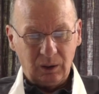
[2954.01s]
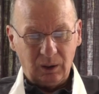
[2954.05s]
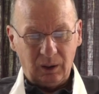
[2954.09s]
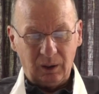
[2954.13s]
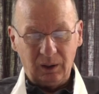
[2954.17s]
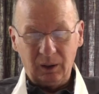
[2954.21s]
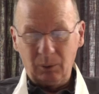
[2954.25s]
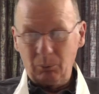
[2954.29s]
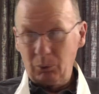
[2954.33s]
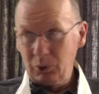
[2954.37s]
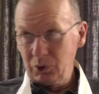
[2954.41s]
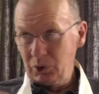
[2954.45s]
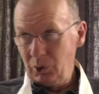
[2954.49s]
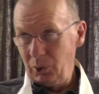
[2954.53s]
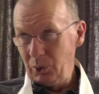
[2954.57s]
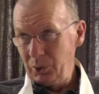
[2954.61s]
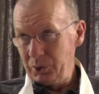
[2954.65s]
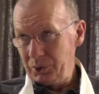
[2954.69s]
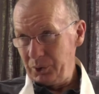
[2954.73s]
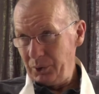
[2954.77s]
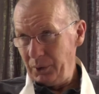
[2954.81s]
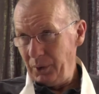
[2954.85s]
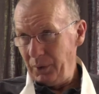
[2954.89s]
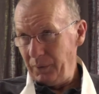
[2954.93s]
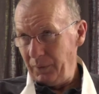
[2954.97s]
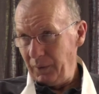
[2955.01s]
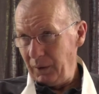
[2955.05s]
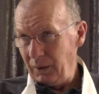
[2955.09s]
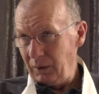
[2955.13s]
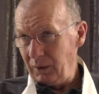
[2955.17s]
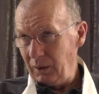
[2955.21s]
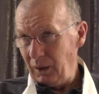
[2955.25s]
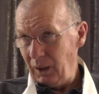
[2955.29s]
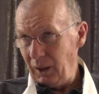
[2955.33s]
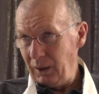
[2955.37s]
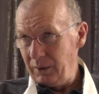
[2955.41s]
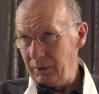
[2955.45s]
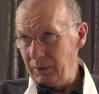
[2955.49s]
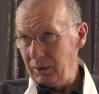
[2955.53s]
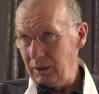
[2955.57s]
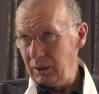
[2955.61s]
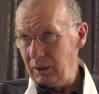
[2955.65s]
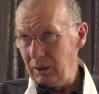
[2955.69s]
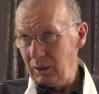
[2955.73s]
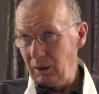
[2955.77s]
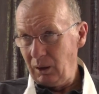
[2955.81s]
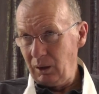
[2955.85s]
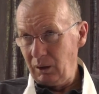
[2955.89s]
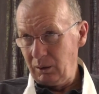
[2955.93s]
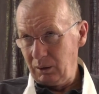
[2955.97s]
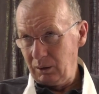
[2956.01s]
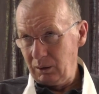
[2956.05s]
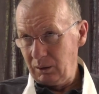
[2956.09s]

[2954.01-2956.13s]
and it was also the thing that had the